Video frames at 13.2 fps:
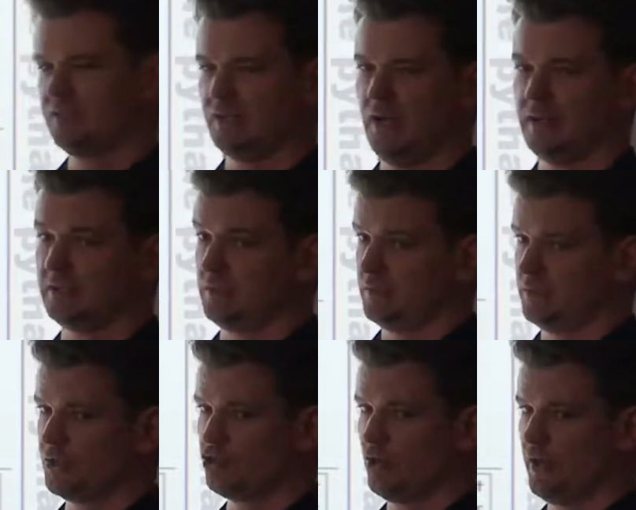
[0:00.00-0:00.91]
sides because
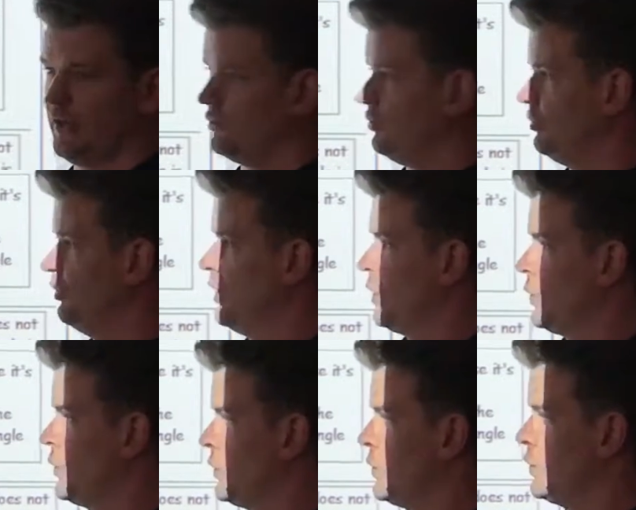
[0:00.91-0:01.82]
it's a triangle.
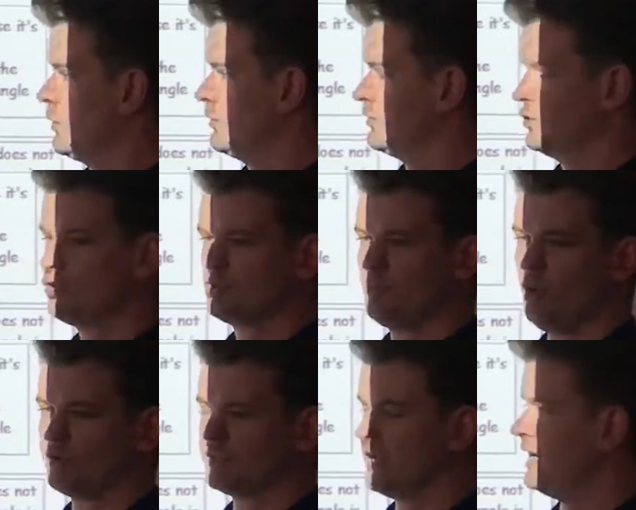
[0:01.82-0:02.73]
Two
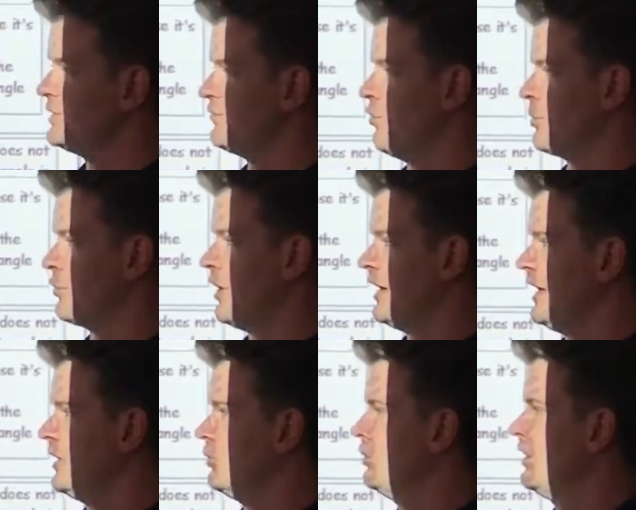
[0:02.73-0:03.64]
small sides form a right
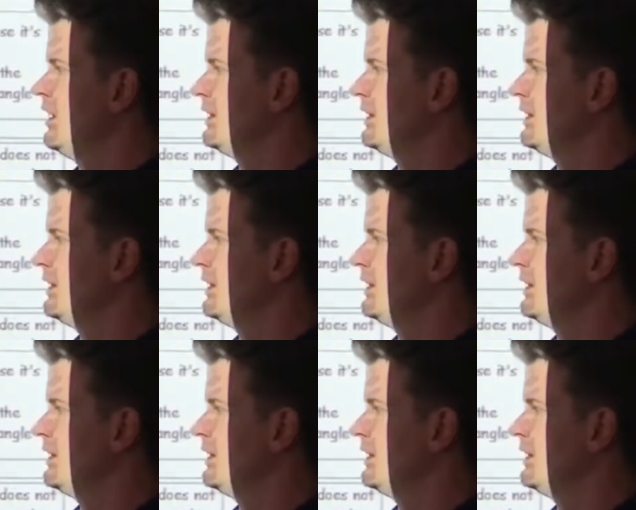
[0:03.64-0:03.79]
angle.